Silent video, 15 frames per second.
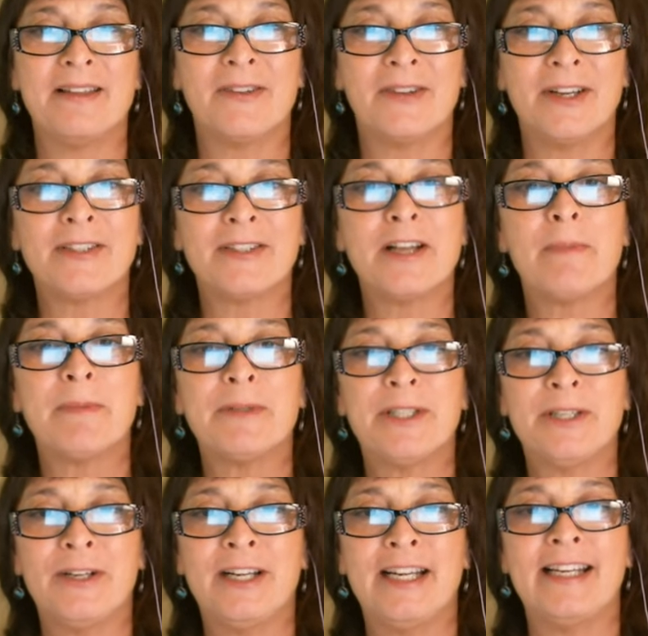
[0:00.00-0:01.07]
So here's an
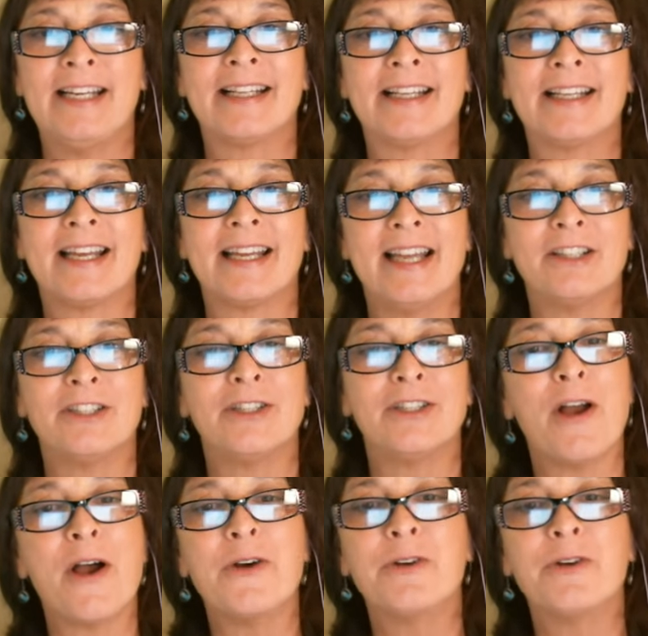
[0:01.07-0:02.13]
opportunity to connect to
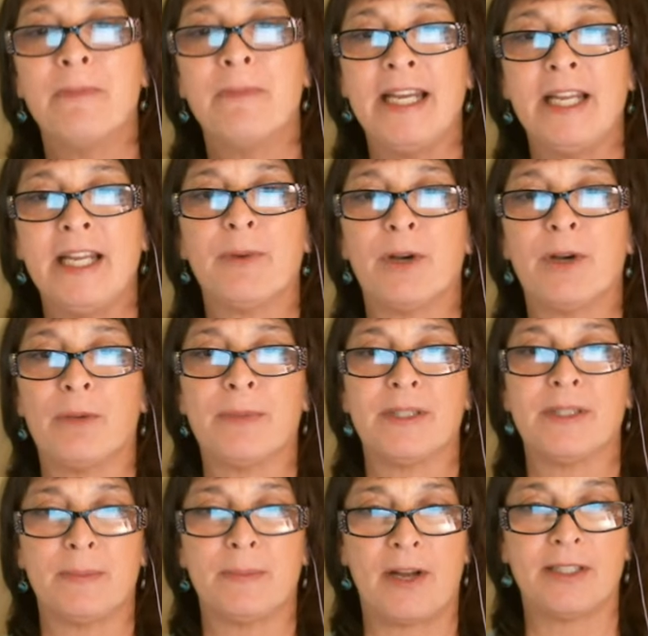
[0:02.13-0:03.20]
your own meaning,
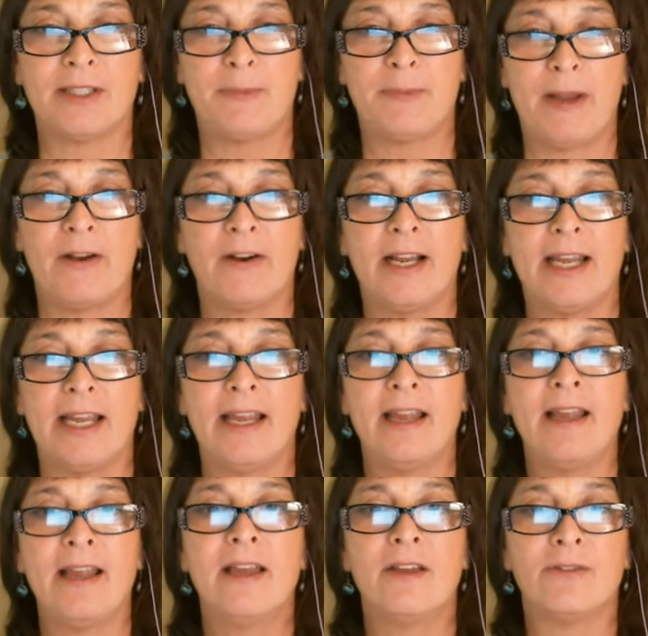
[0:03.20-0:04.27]
purpose, and prosperity
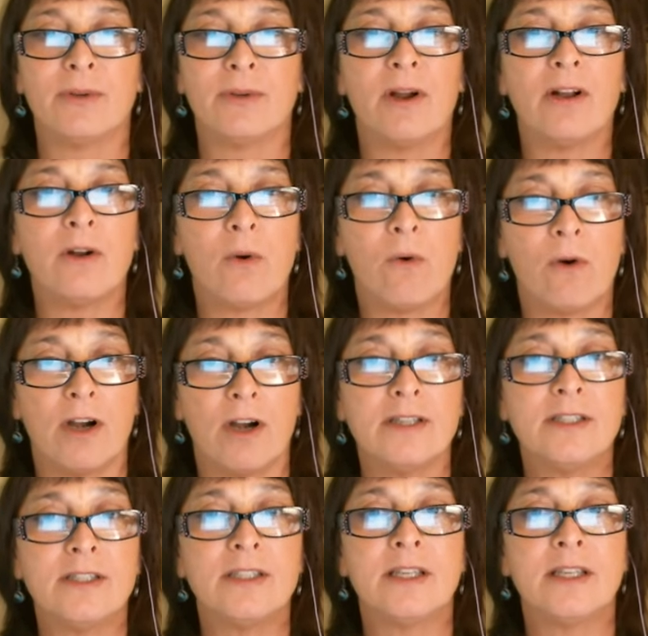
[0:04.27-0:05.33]
through our
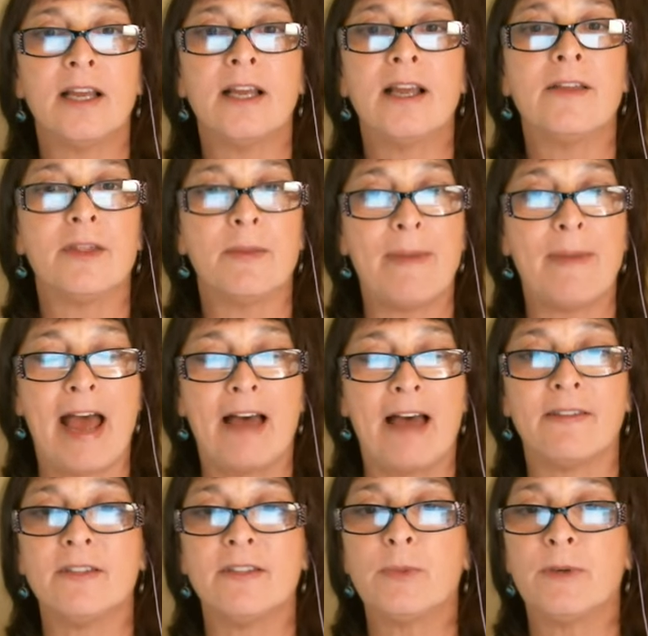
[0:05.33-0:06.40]
course, The
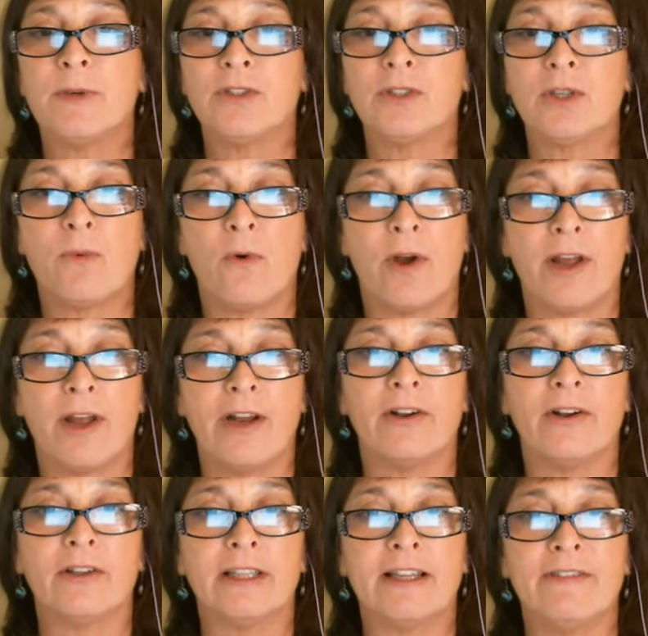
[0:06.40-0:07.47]
Path of the Spiritual
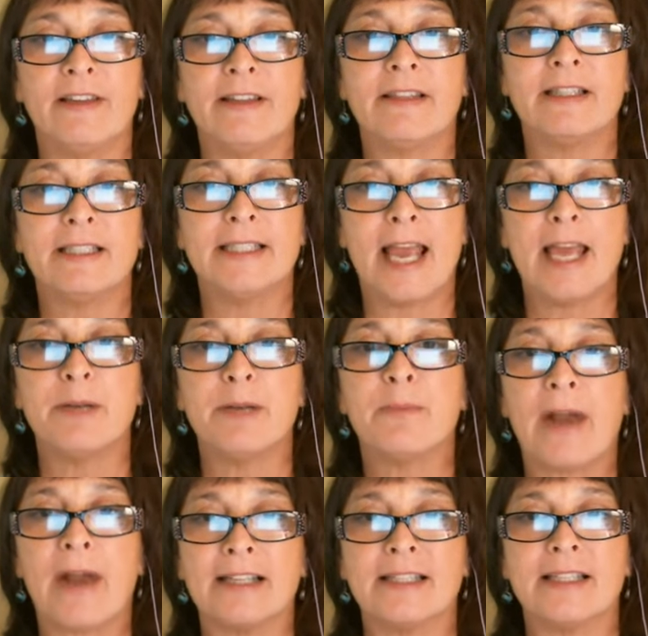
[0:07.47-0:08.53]
Warrior, Living the 10
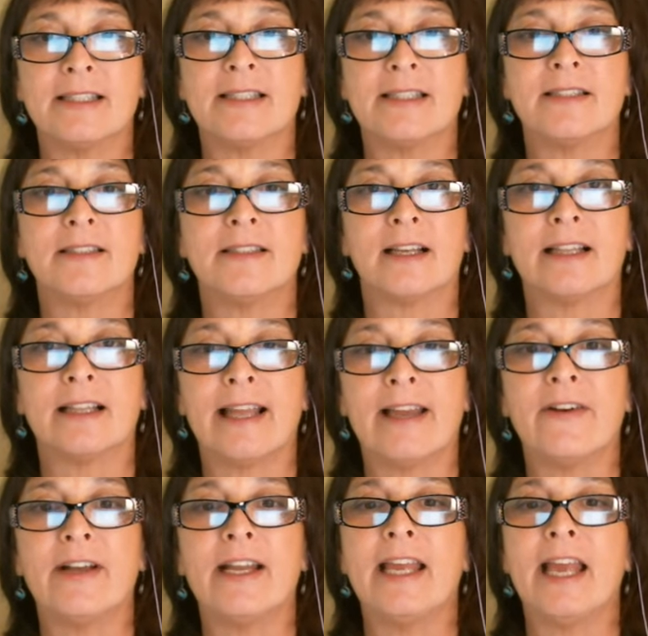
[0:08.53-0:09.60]
Practices to
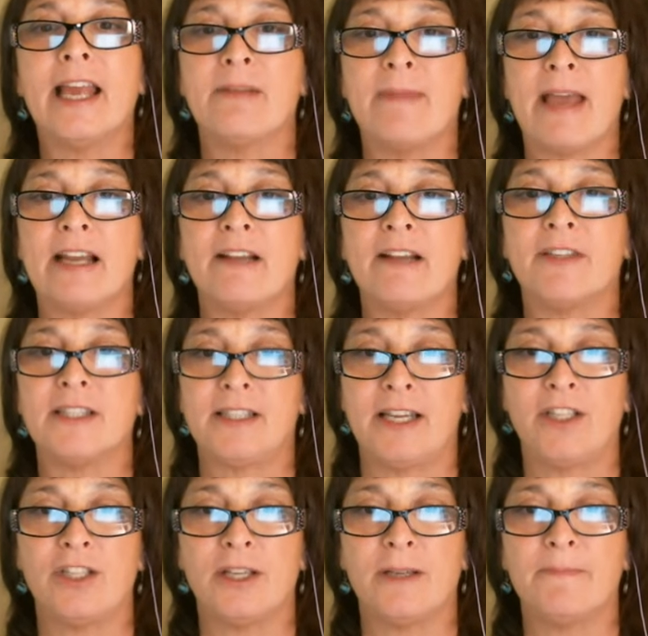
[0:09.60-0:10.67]
Clarity and
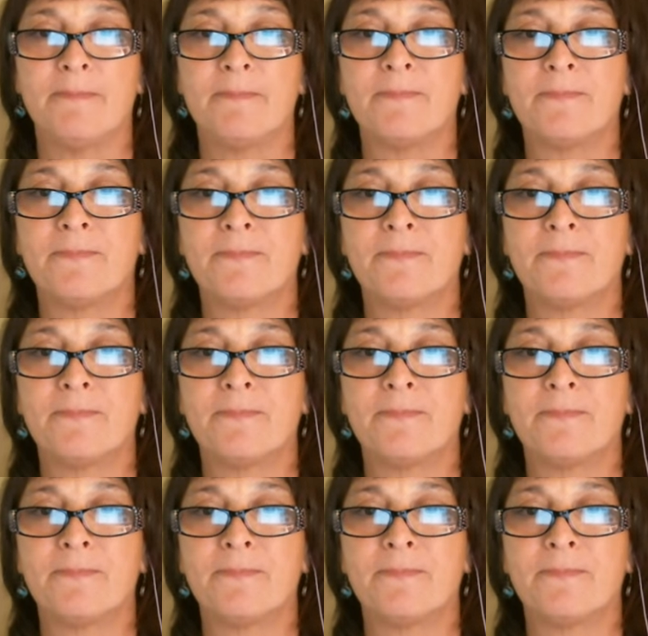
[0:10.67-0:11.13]
Manifestation.